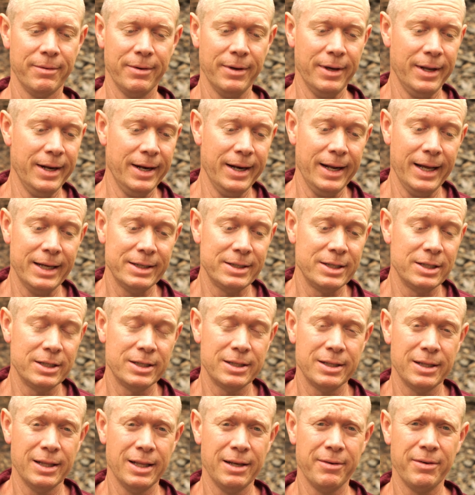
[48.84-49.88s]
and in
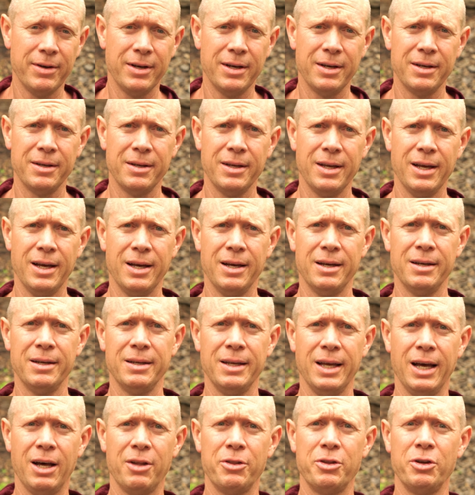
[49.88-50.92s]
essence, live a
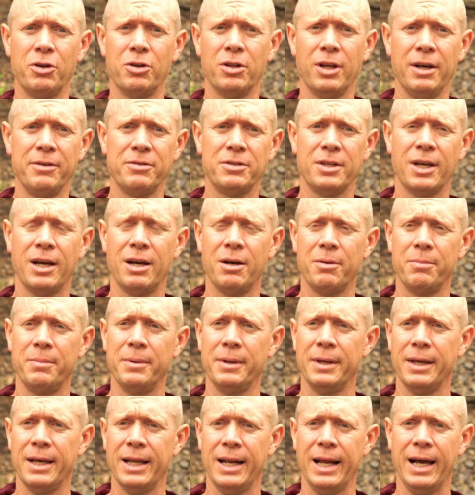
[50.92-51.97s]
healthier lifestyle,
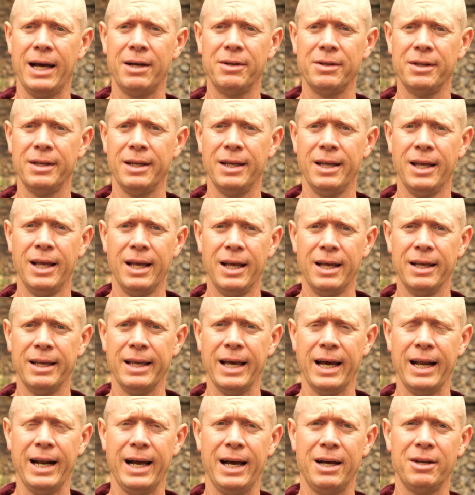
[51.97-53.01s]
but get out
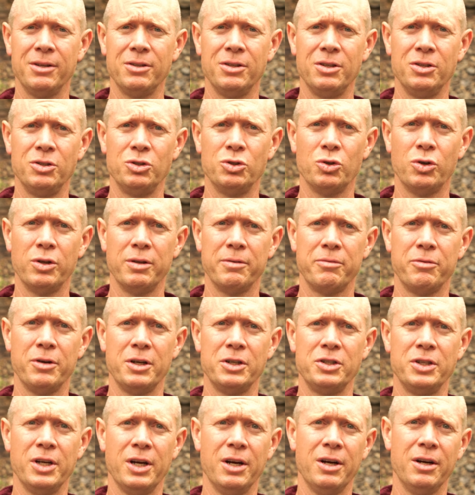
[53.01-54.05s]
and enjoy the
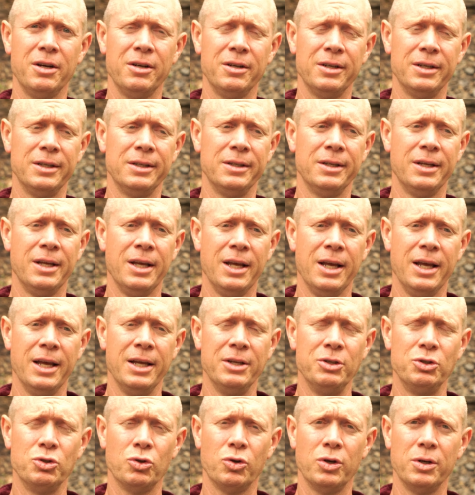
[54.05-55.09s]
fresh air and
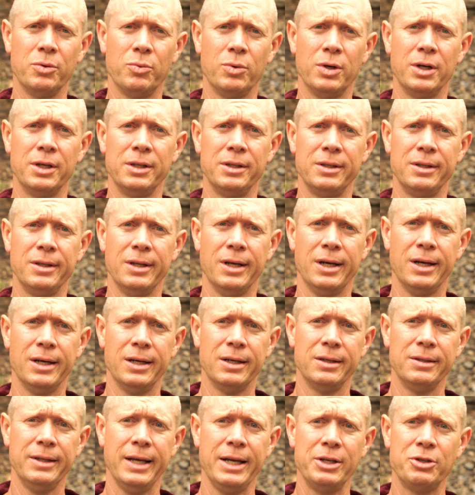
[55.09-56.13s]
enjoy what
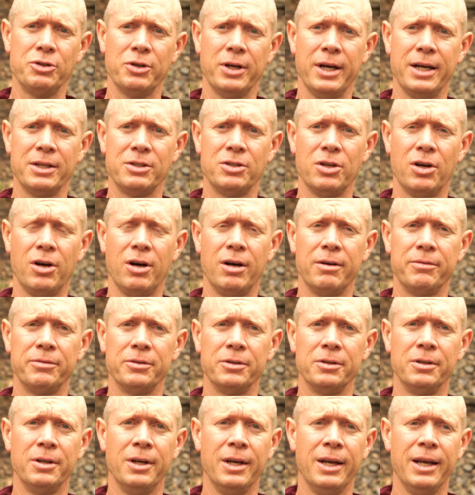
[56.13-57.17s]
nature has to
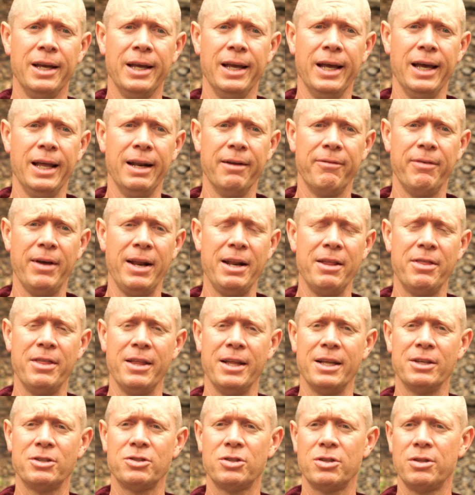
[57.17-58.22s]
offer. And if
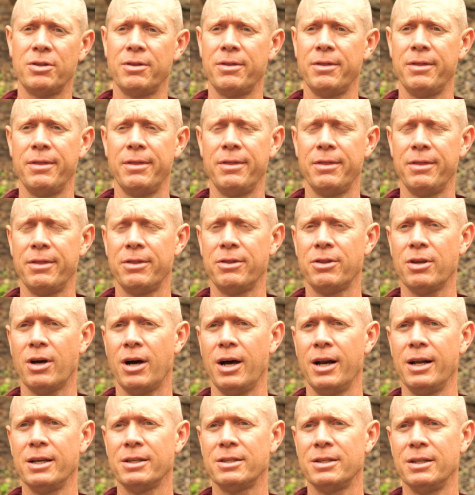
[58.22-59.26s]
anything has
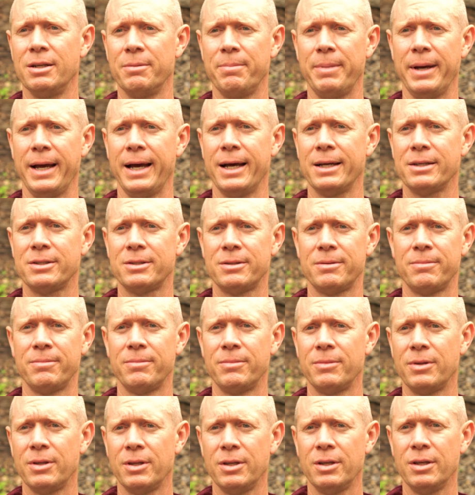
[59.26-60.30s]
taught us in the past
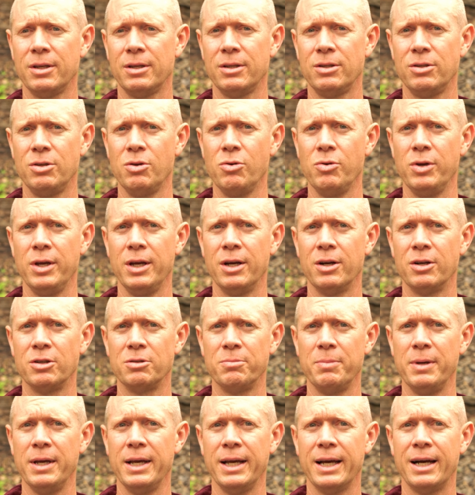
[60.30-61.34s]
2 years,
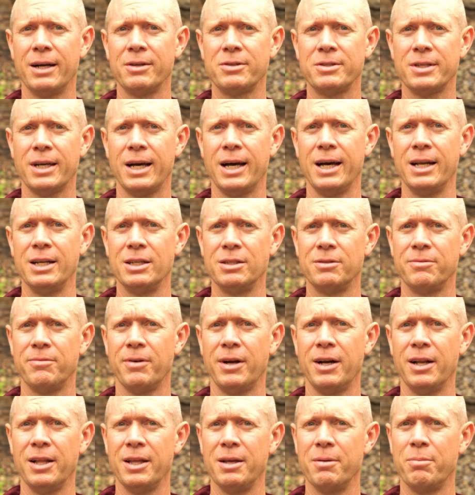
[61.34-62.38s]
being outside is
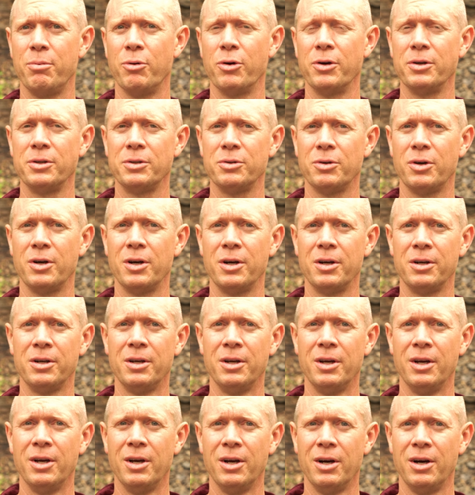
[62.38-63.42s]
vitally important to
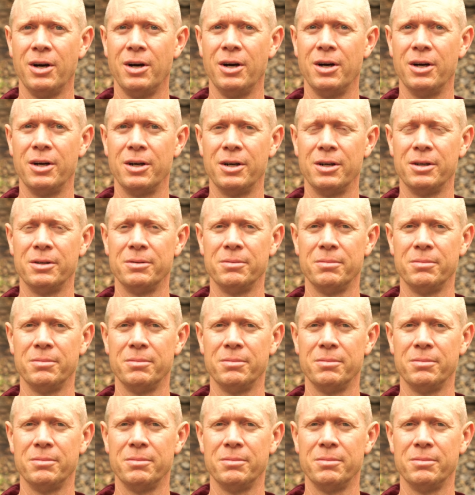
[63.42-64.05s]
our